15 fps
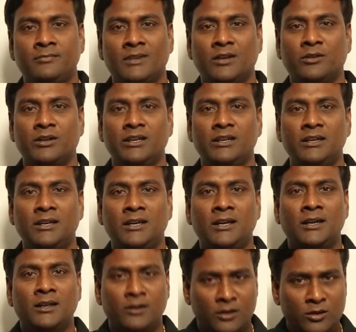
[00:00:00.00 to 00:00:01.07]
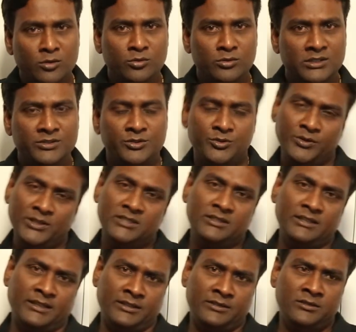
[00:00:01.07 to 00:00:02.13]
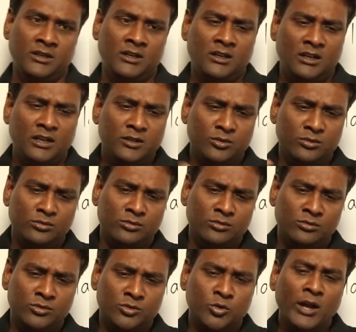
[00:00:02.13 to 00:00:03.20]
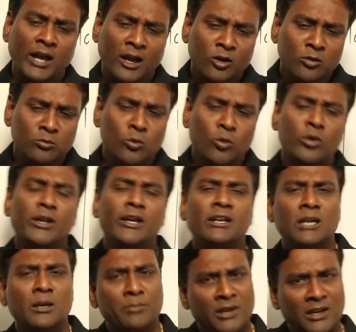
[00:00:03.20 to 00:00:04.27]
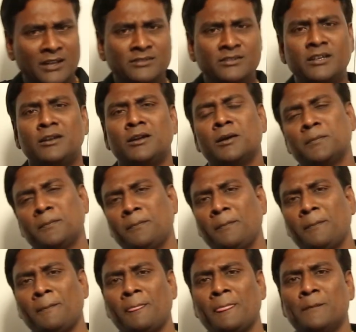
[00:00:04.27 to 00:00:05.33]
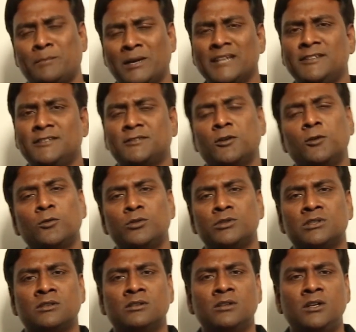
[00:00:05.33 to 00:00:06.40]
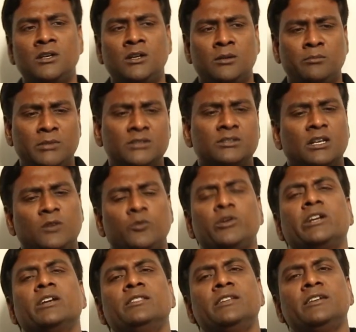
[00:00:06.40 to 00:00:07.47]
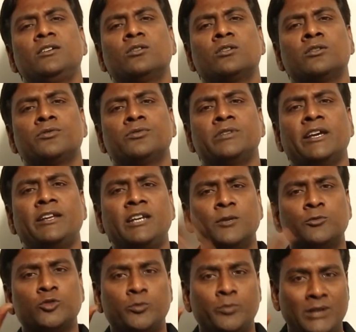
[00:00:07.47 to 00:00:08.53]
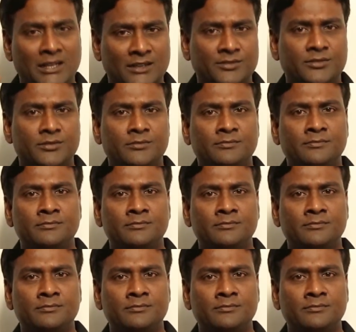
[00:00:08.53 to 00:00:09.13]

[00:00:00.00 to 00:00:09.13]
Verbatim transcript: Okay, now the situation is like, you know, should I have more air gap or less air gap? By this conclusion, basically we can think of air gap should be less,